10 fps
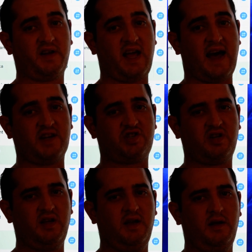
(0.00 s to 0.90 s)
cash.
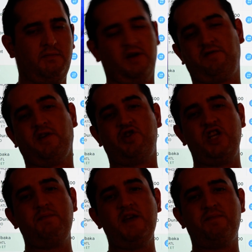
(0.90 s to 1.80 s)
But for a
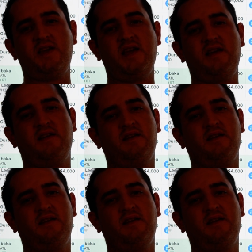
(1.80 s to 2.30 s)
GPP,